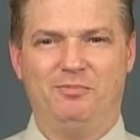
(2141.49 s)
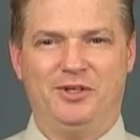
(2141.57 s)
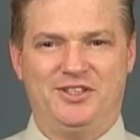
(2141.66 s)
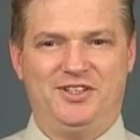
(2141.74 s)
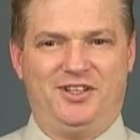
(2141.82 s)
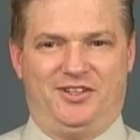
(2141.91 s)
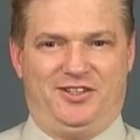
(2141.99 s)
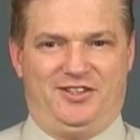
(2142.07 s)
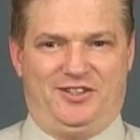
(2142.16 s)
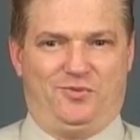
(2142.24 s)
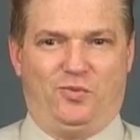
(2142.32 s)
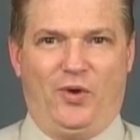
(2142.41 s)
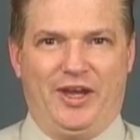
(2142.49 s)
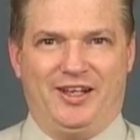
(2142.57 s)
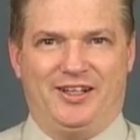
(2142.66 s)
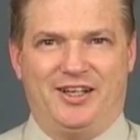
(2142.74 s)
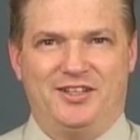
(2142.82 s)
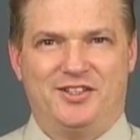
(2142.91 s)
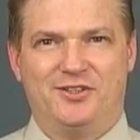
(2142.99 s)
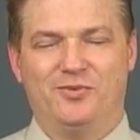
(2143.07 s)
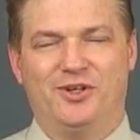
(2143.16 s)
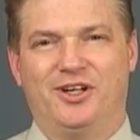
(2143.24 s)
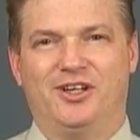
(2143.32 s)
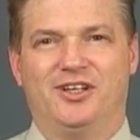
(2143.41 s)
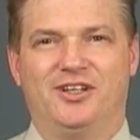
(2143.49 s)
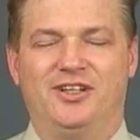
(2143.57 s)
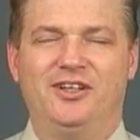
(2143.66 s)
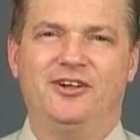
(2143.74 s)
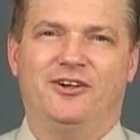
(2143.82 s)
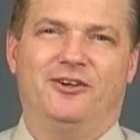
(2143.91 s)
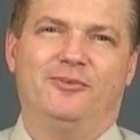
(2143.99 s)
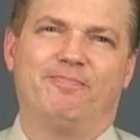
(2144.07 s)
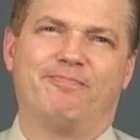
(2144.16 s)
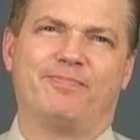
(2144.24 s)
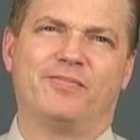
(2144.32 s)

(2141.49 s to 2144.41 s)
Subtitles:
But still, this is way less than what I can hear.